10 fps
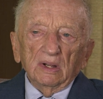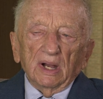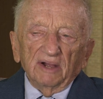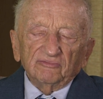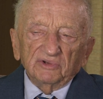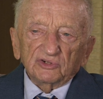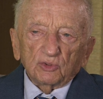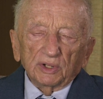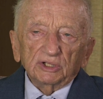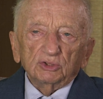I have these
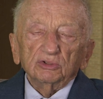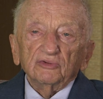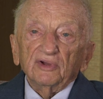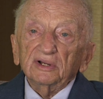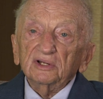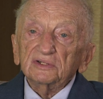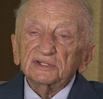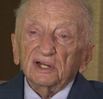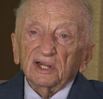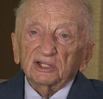22 defendants
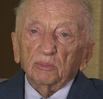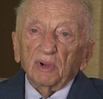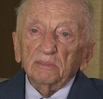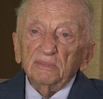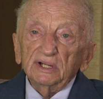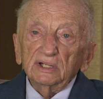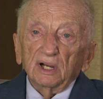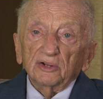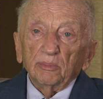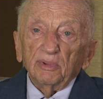selected by me
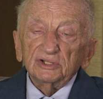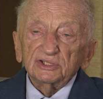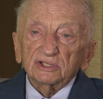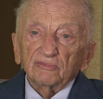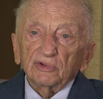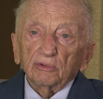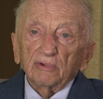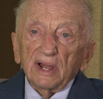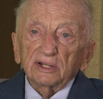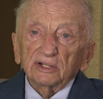on the basis of their
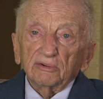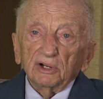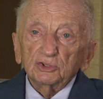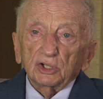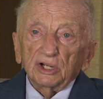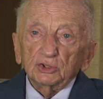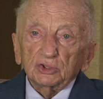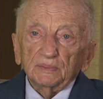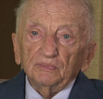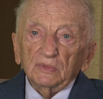rank and their
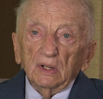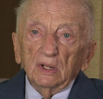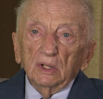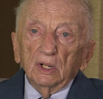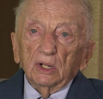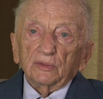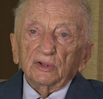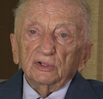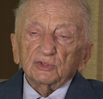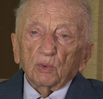education.
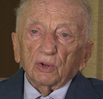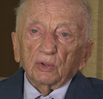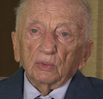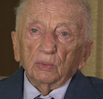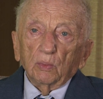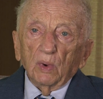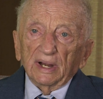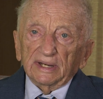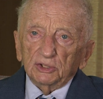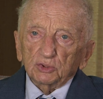These were
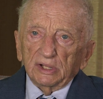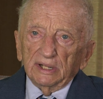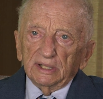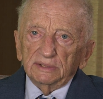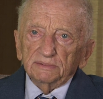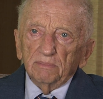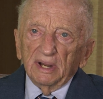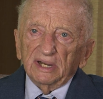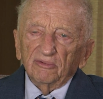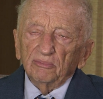well-educated,
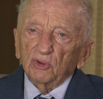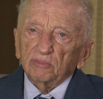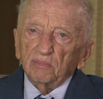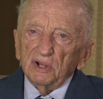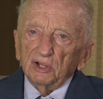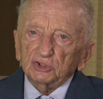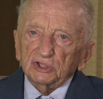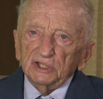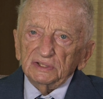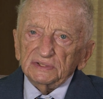many of them with
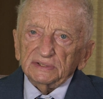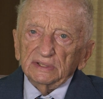PhDs,